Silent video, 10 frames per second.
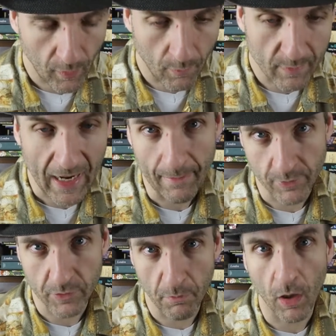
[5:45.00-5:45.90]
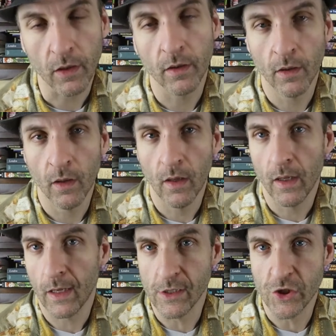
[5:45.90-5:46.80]
um, captures Mark
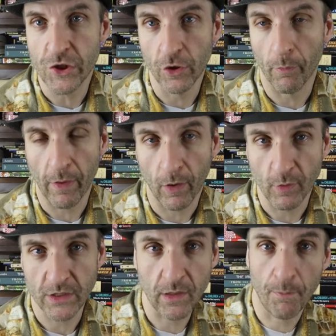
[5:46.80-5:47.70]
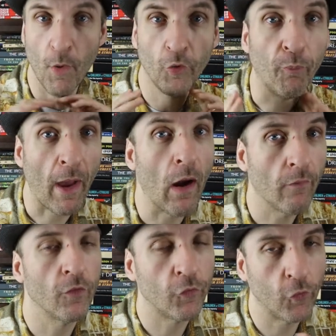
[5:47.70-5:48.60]
in Shieldbreaker, which is the most
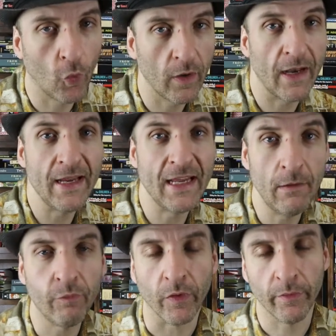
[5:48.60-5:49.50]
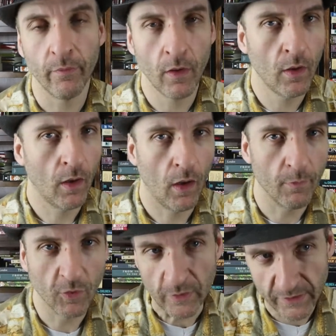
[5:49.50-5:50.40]
powerful sword, and he keeps it.
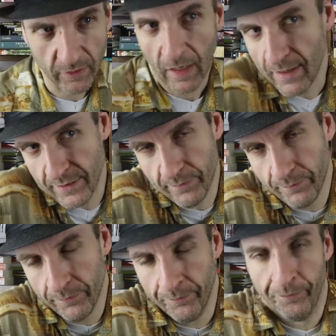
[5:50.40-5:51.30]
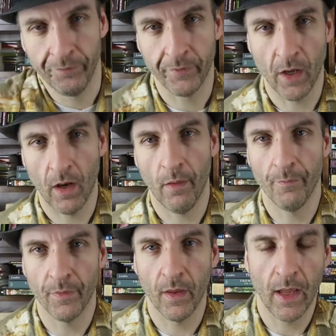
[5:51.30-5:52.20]
Um, so he still has it.
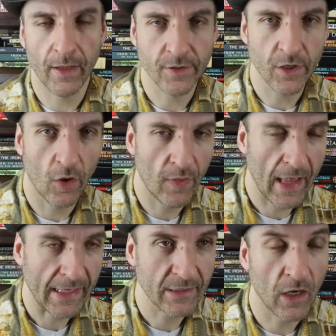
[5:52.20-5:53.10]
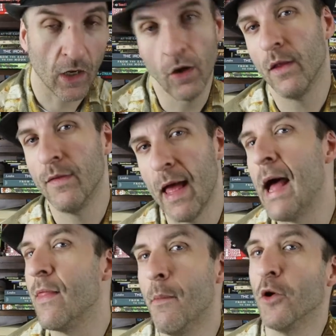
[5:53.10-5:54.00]
Um, and so that's not good.
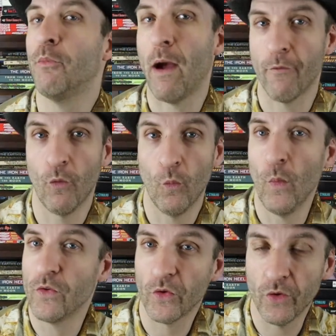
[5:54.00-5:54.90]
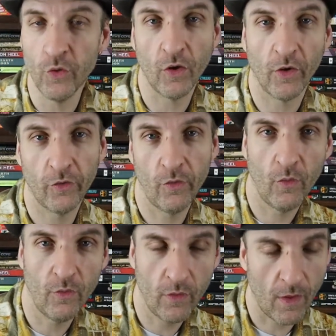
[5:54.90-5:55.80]
That the most powerful wizard, who's
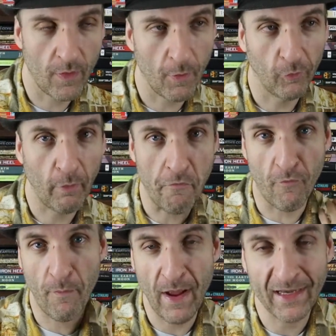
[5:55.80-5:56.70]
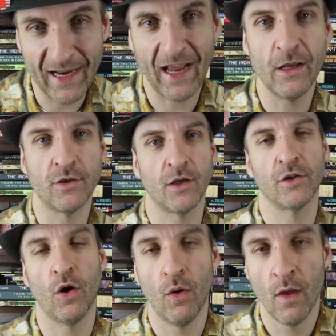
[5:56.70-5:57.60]
also uh, the most powerful bad guy, who's
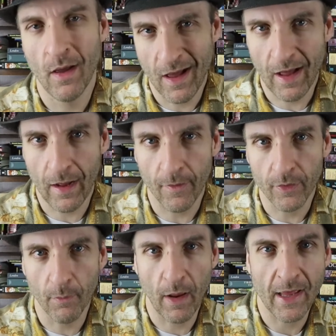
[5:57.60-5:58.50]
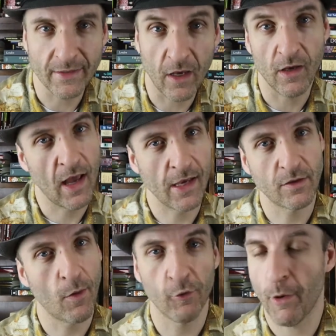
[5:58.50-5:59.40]
also uh, has
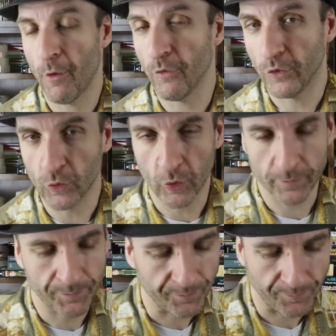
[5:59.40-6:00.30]
has the most powerful sword.